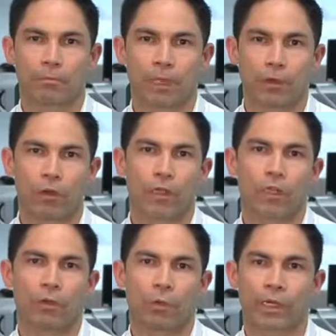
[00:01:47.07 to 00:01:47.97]
Liu
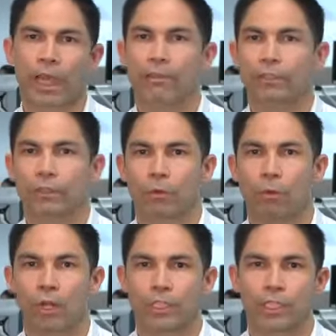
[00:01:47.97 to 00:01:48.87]
He would have to go to
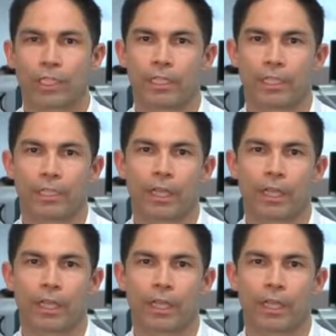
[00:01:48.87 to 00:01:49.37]
Washington and,